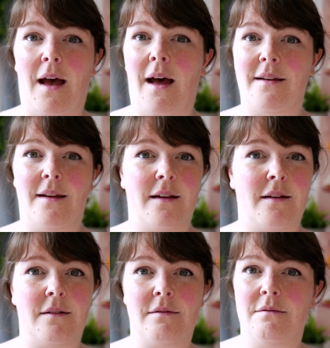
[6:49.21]
adding
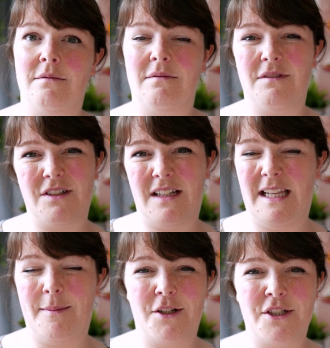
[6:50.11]

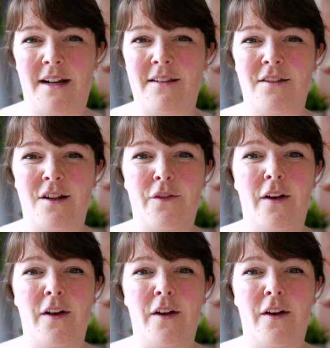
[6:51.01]
email chains and stuff.